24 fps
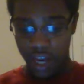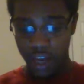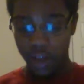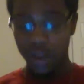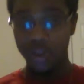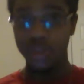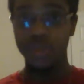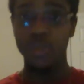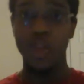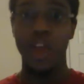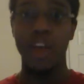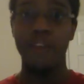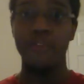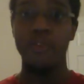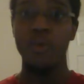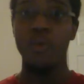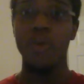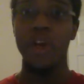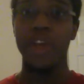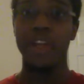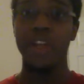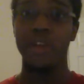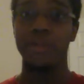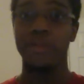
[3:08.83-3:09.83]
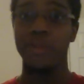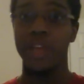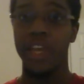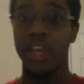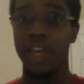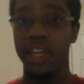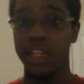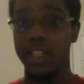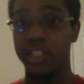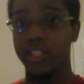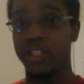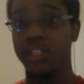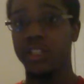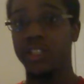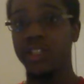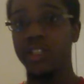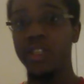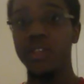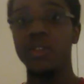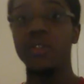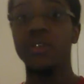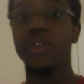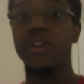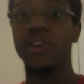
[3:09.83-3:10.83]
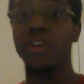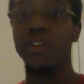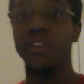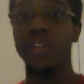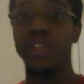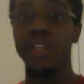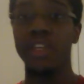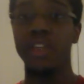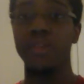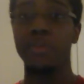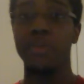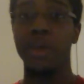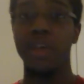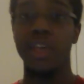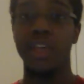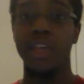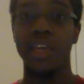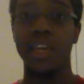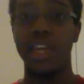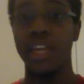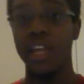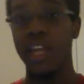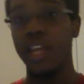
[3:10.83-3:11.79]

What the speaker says: I also have a Wind Up deck. It is still currently in the making,